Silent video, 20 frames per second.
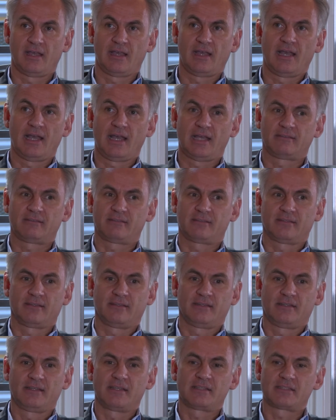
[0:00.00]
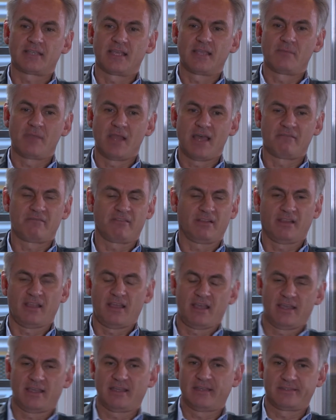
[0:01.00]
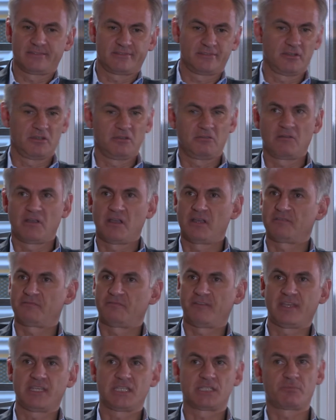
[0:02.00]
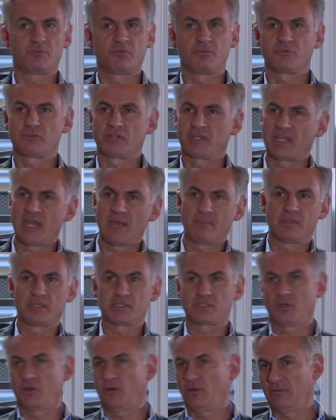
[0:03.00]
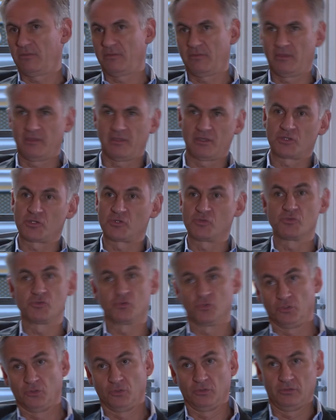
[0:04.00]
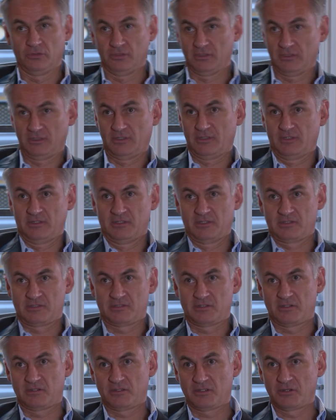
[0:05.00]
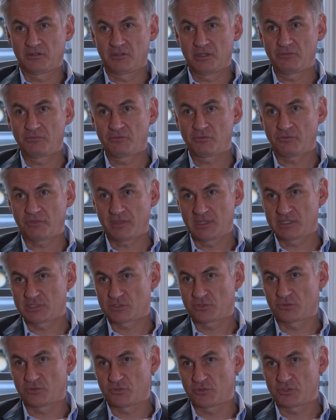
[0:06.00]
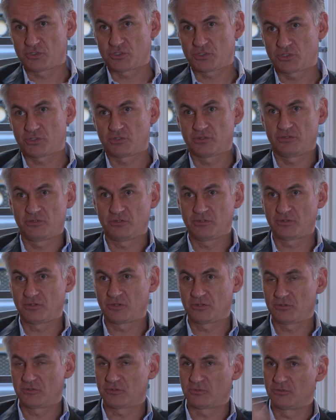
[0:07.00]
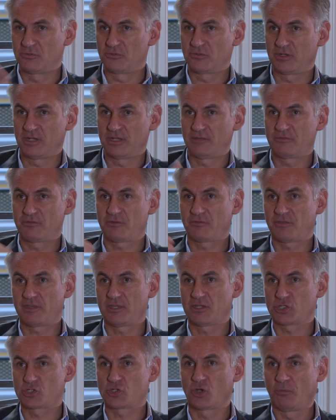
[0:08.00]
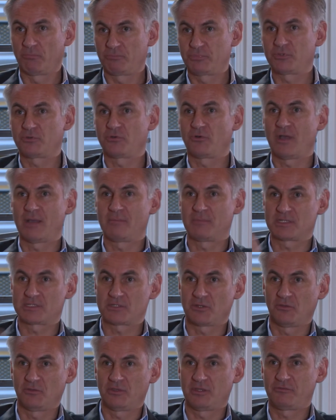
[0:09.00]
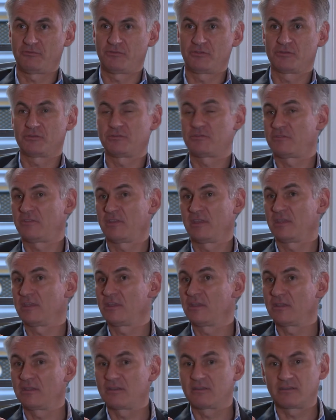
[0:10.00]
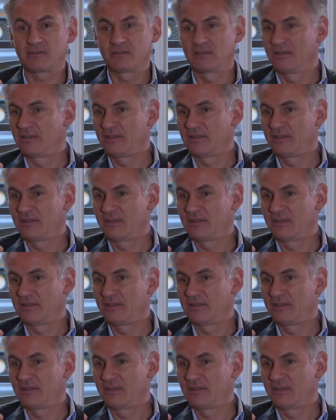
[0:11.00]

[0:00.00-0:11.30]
at the same level as, you know, a Facebook, an Amazon, a Google. So, you know, if you think search, you go Google. If you think shop, you go Amazon. If you think